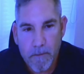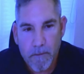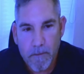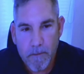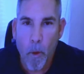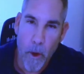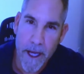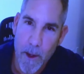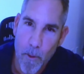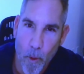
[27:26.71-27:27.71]
When
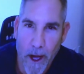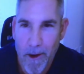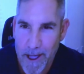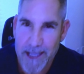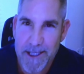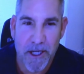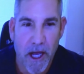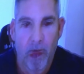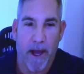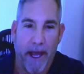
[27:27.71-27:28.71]
and where? Let's
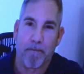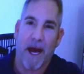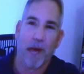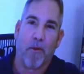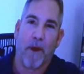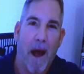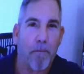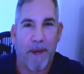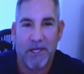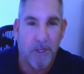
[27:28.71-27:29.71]
go. And by the way,
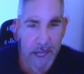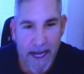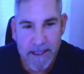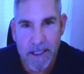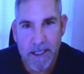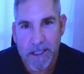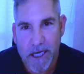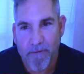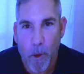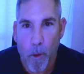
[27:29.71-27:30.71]
I'll bet you guys at
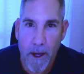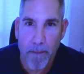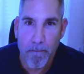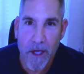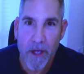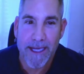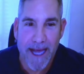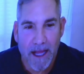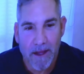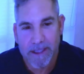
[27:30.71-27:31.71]
Discovery $1 million
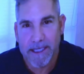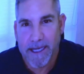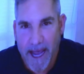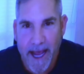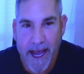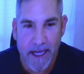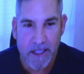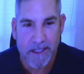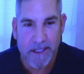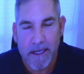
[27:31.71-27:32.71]
in
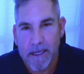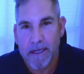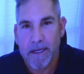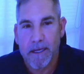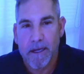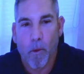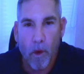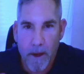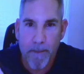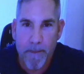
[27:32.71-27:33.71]
cash,
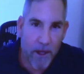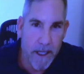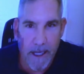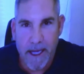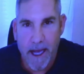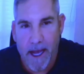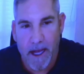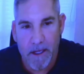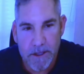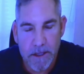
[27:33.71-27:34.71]
$1 million in
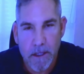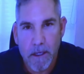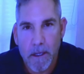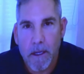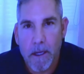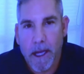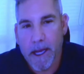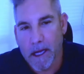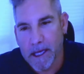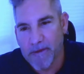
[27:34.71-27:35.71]
cash.
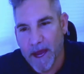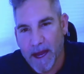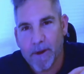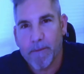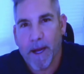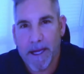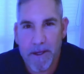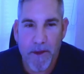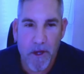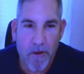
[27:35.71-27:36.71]
And I'll give
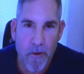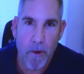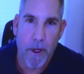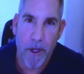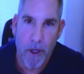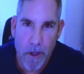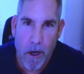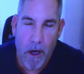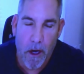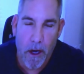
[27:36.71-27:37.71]
everybody on the crew a new
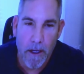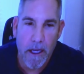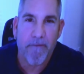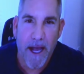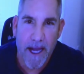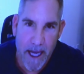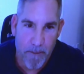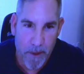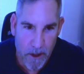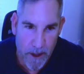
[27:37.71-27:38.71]
car,
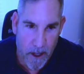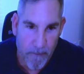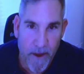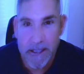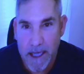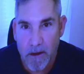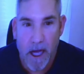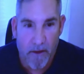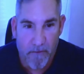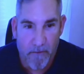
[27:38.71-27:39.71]
pull it off. That's how confident.